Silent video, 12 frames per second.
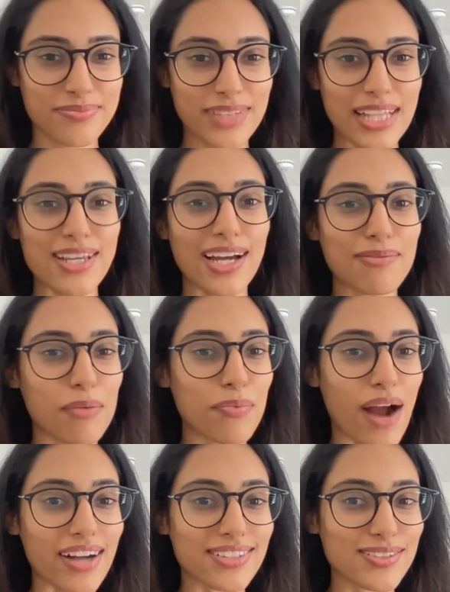Let's talk about
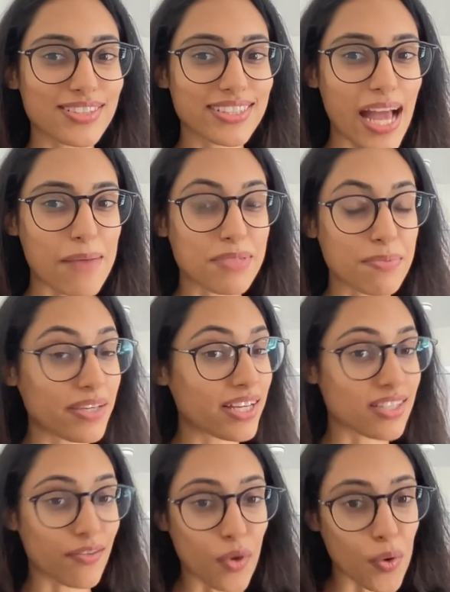practical steps
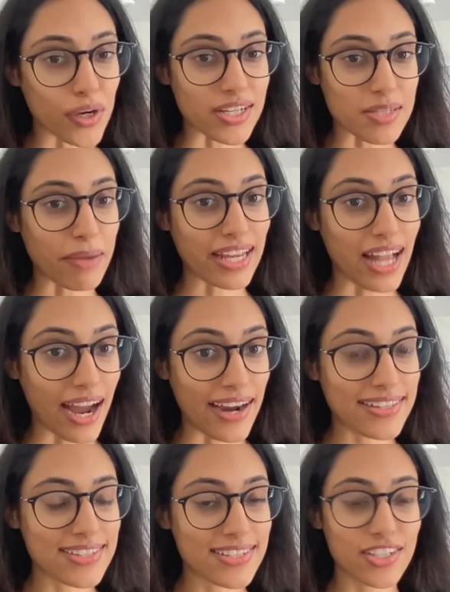because, of course, my
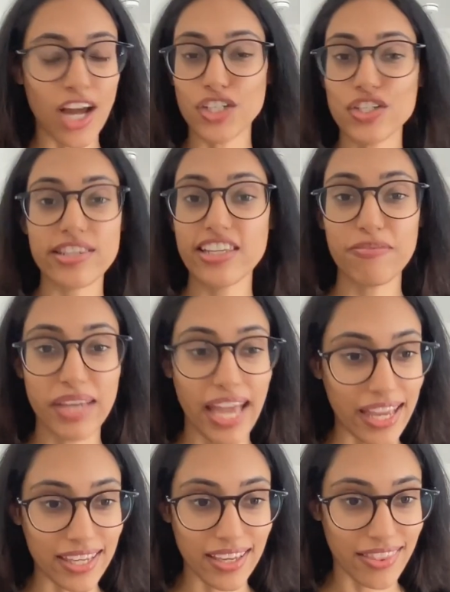guides did not just leave me
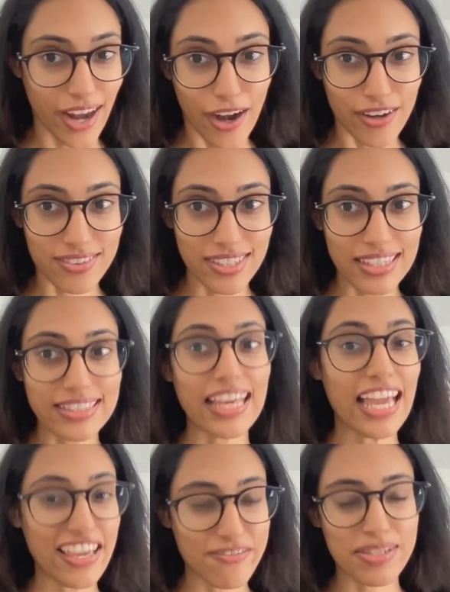hanging there. They
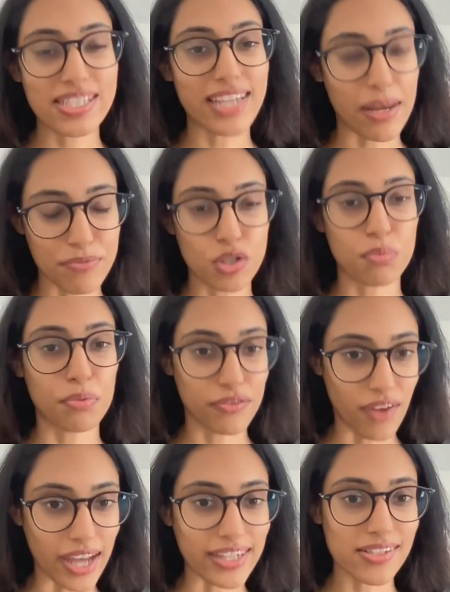gave me steps to
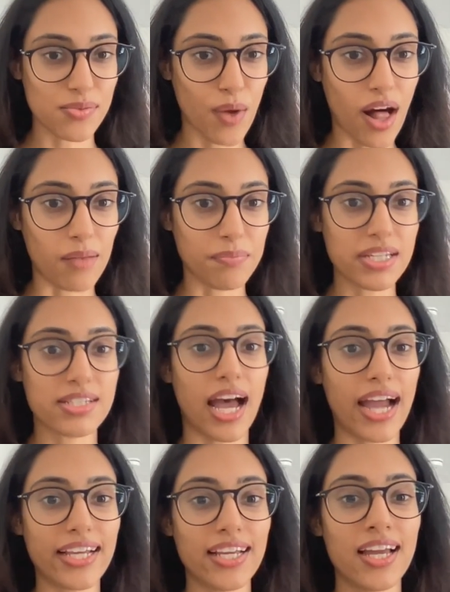provide as well because
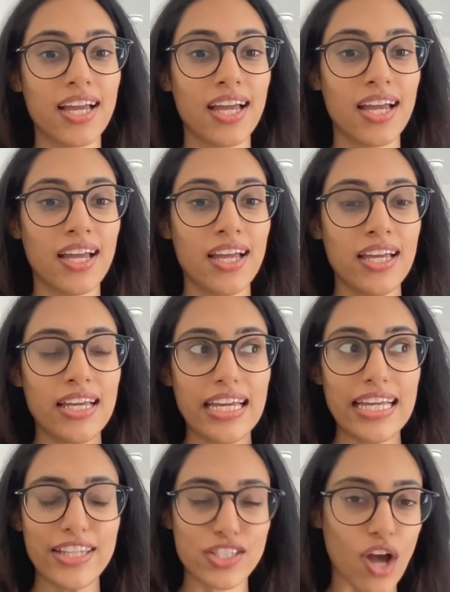I,
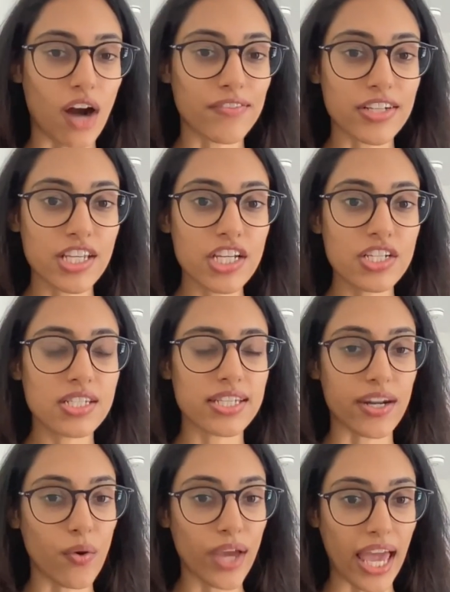in this conversation,
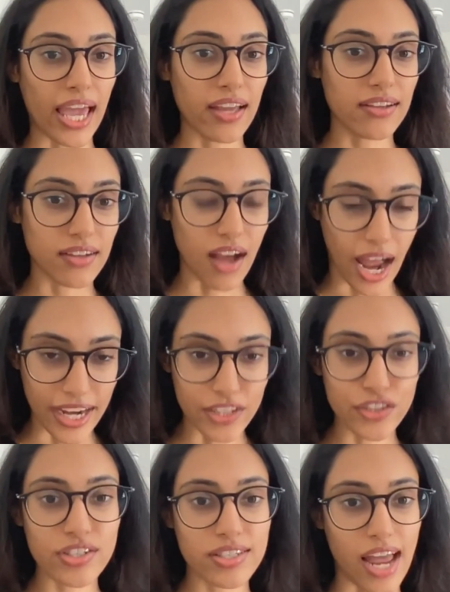said, okay, I
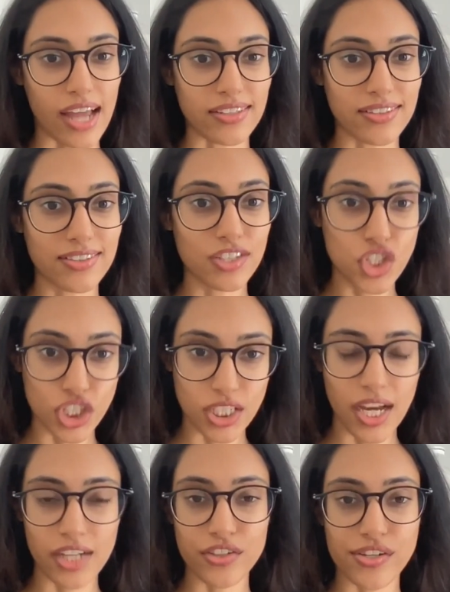understand.
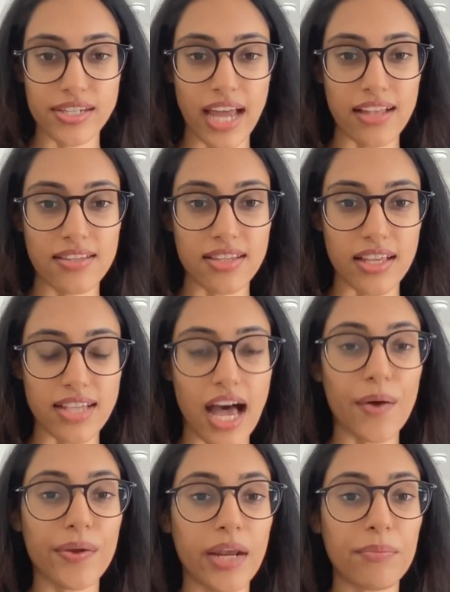Gia understands this.
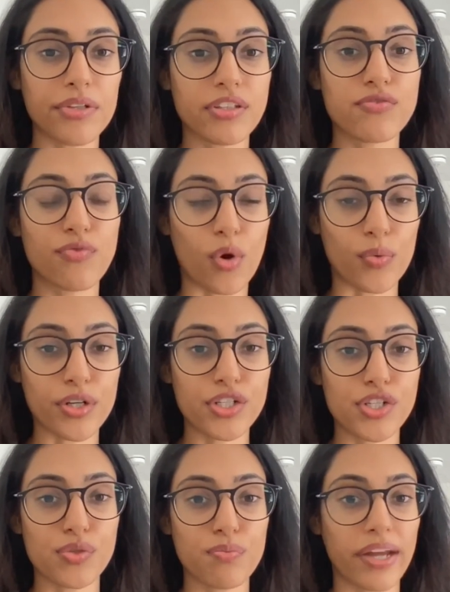How can I bring this
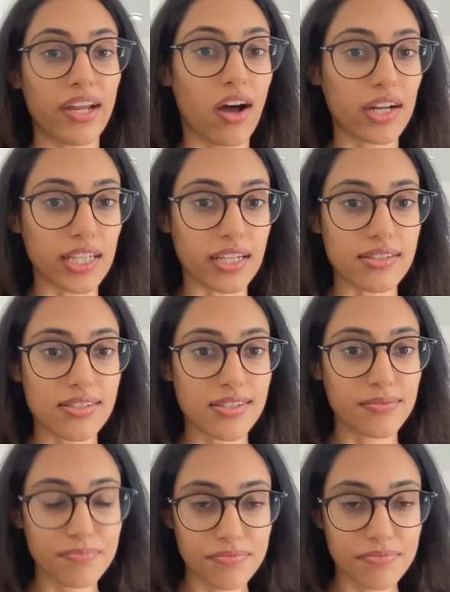forward to my audience?